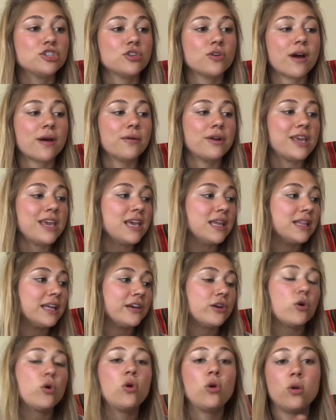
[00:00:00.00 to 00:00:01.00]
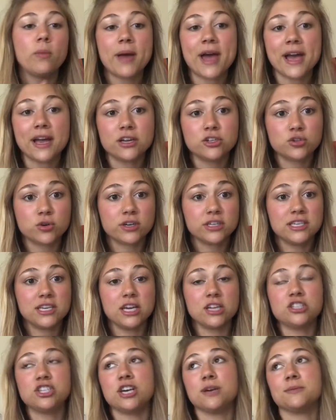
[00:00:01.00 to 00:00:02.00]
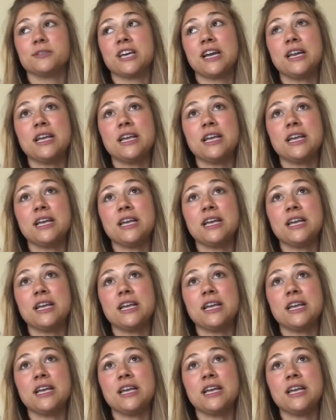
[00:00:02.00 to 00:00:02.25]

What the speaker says: So I would eat like a whole bag of tortilla chips.